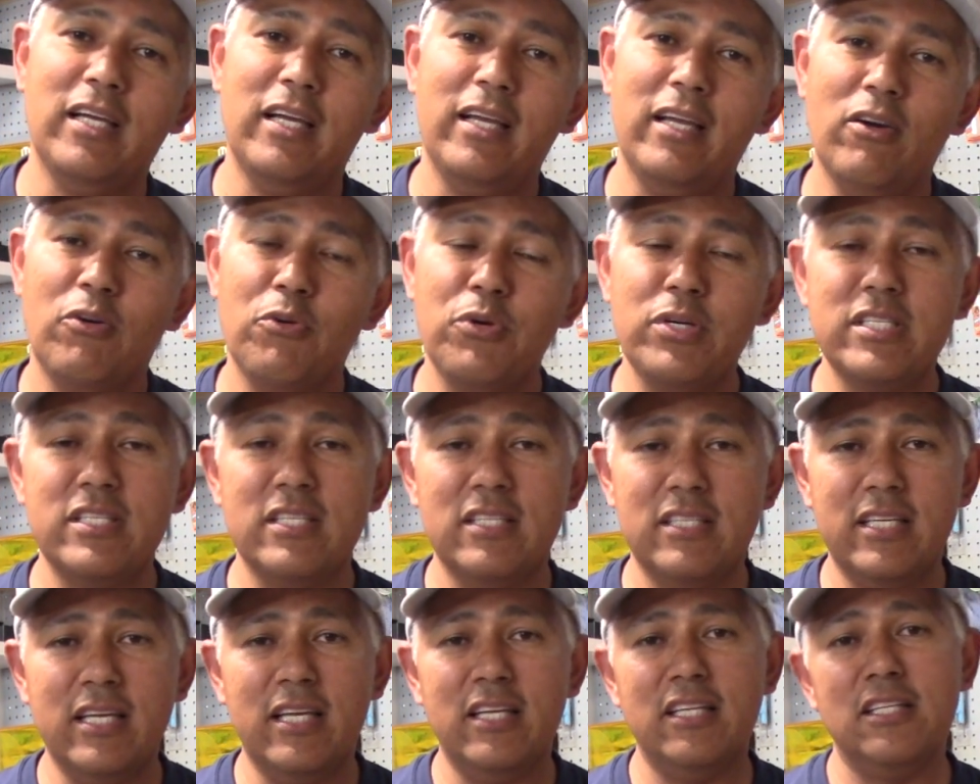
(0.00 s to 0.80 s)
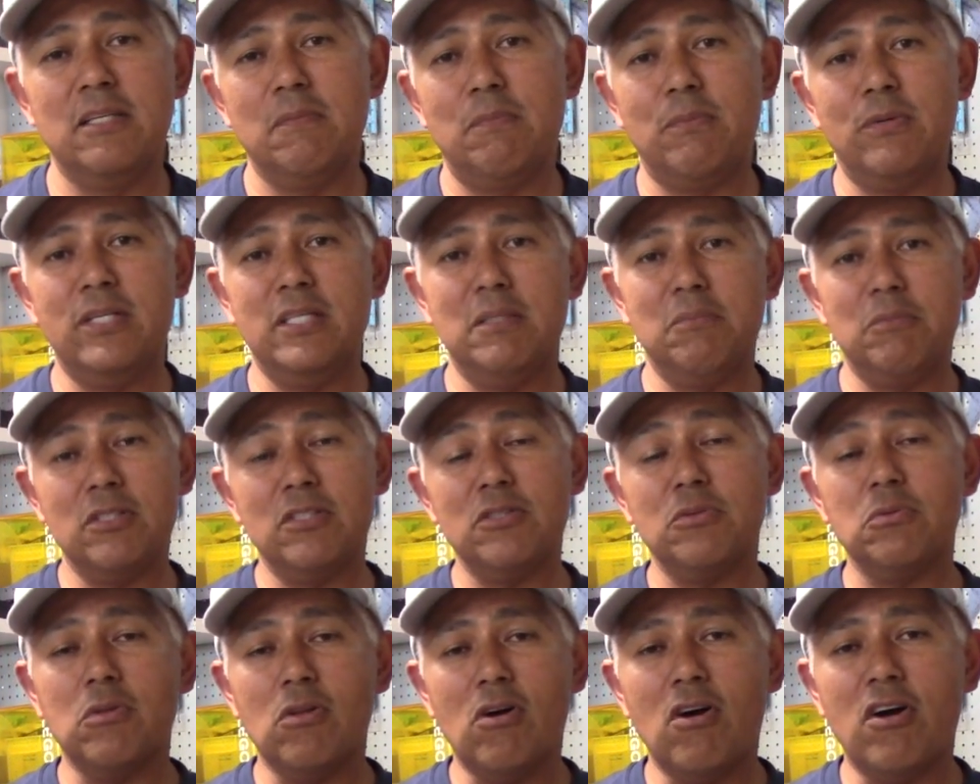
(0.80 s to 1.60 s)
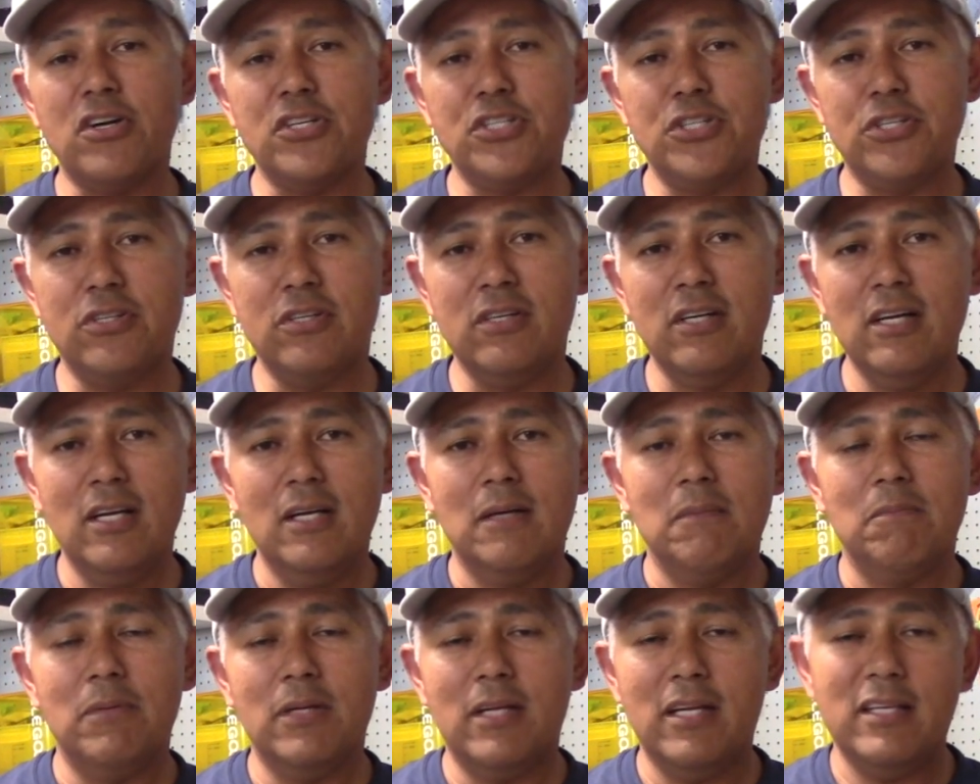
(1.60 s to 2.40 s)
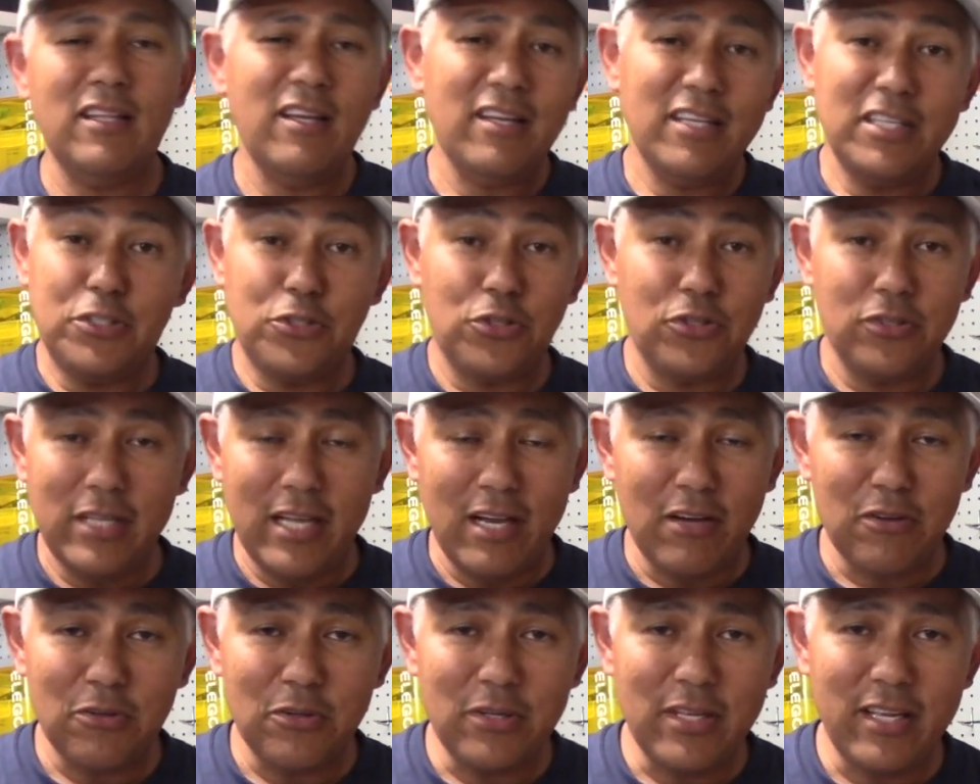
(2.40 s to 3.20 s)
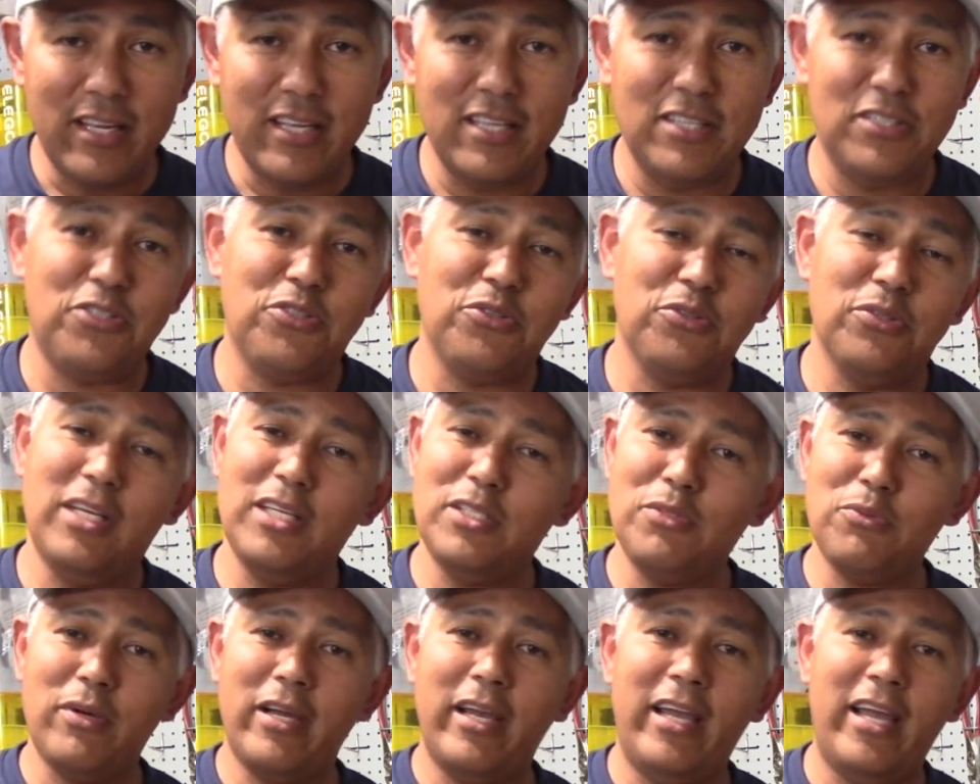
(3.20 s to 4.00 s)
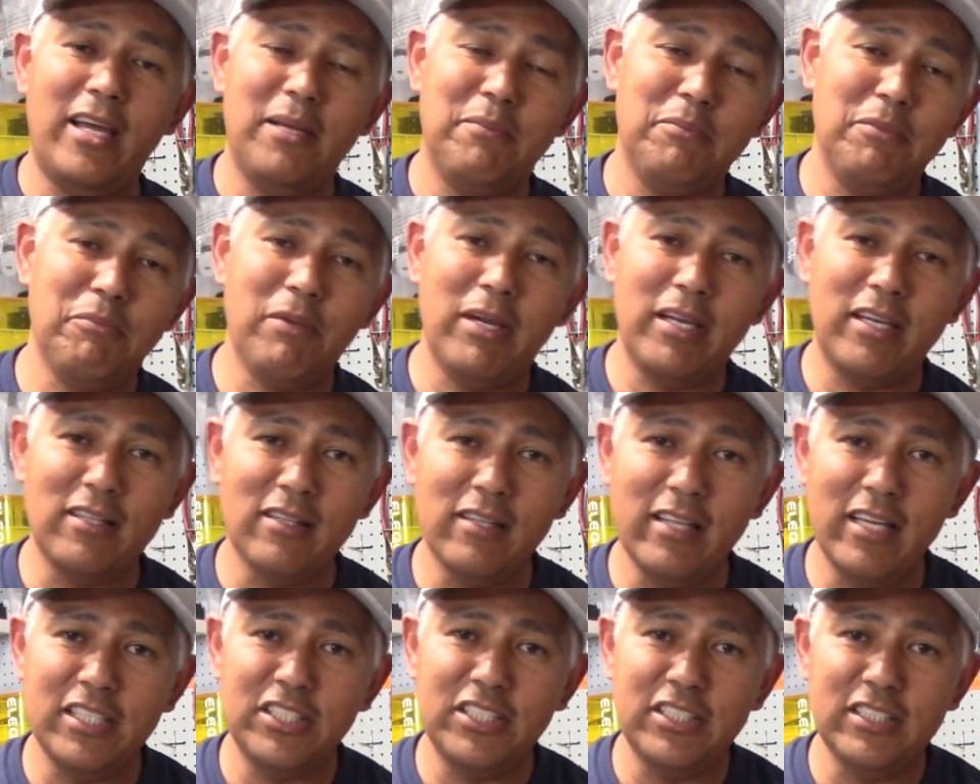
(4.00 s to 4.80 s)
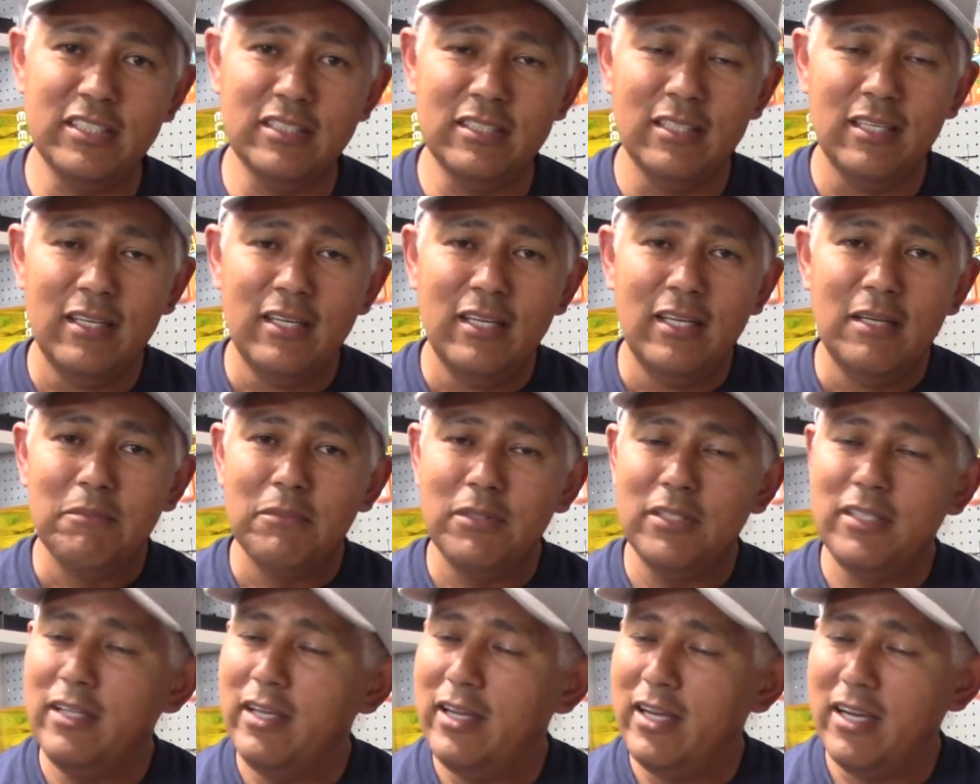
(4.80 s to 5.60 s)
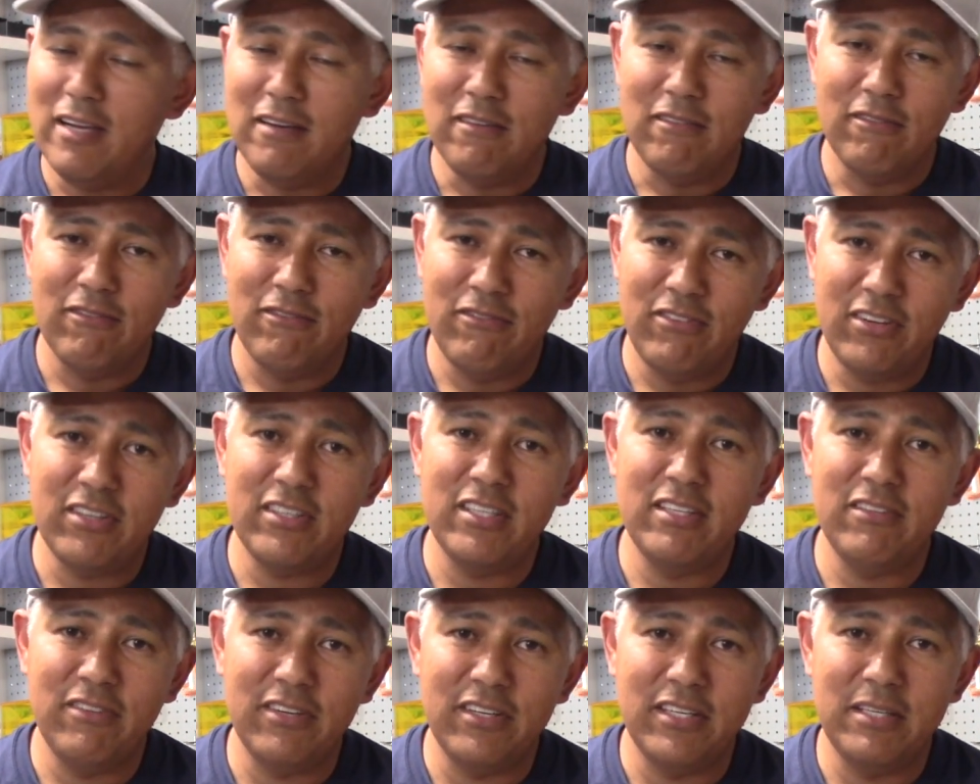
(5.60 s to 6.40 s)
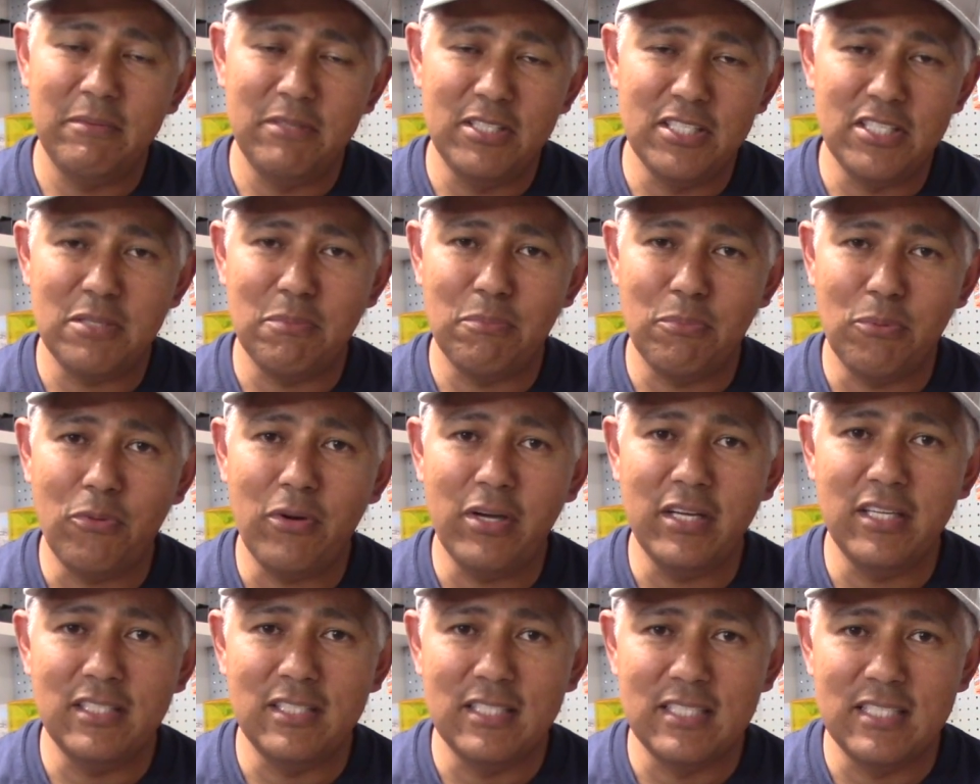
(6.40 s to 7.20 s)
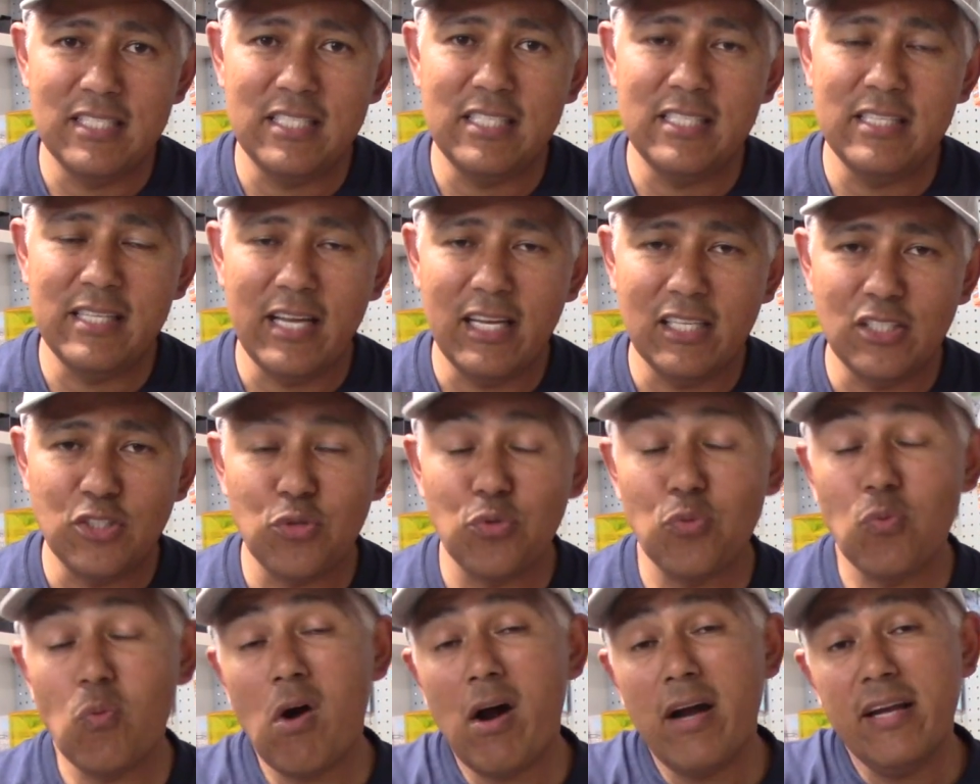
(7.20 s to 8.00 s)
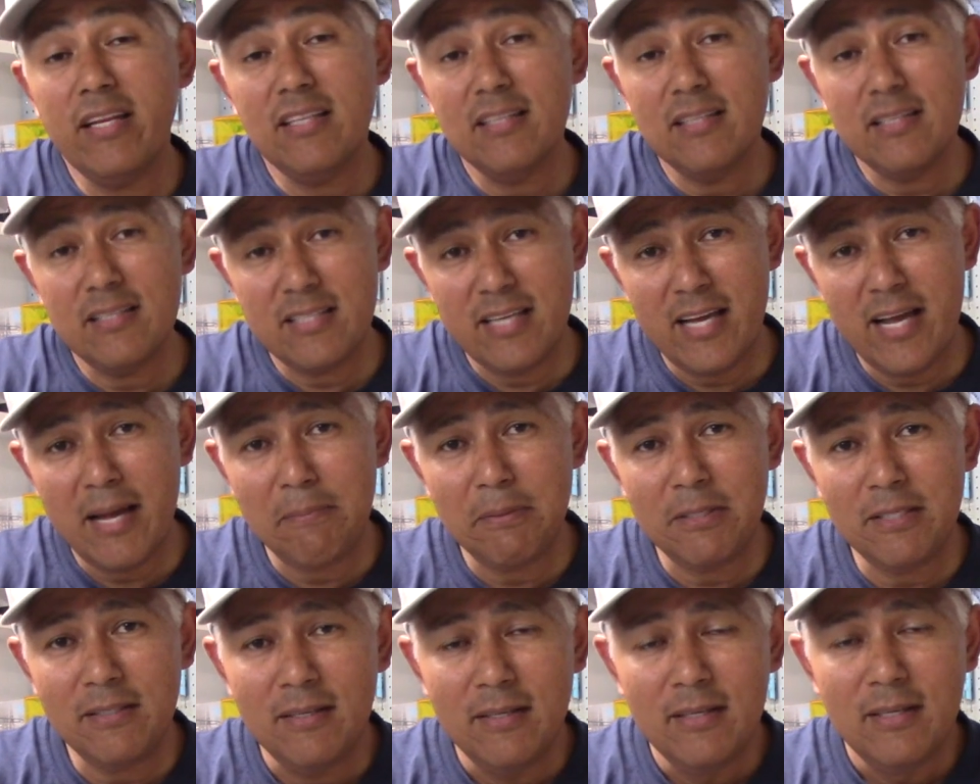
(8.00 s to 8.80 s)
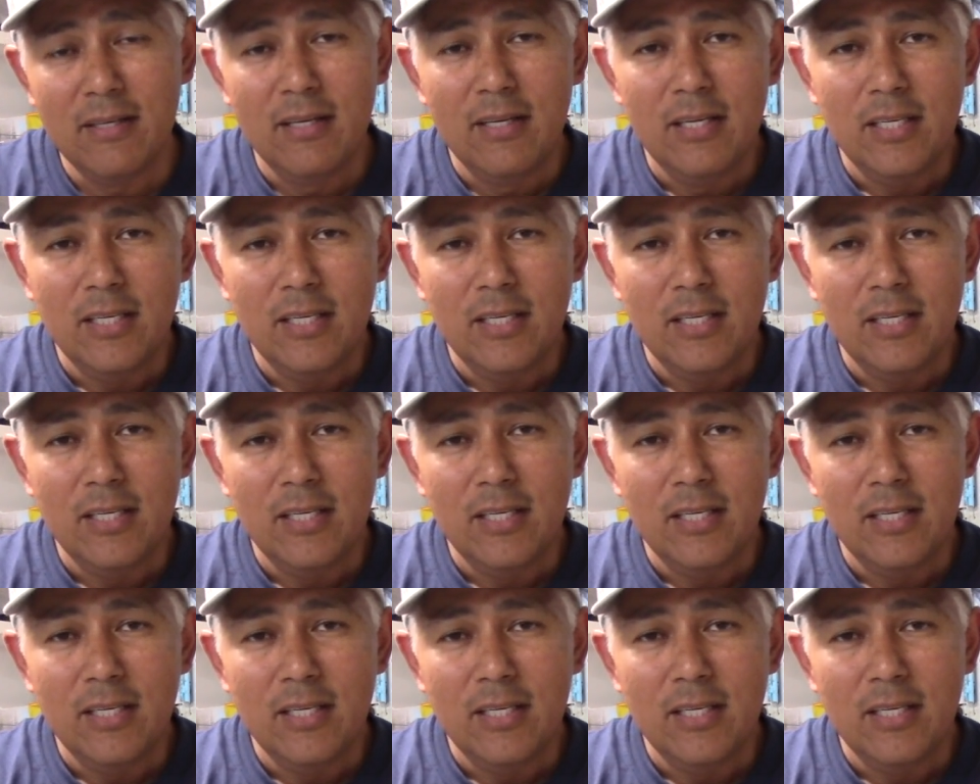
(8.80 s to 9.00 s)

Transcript: I always intended to print him a little larger, but I thought he turned out okay, so that's why I had him in my collection. But yeah, very, very disappointed to see that. So why did this happen?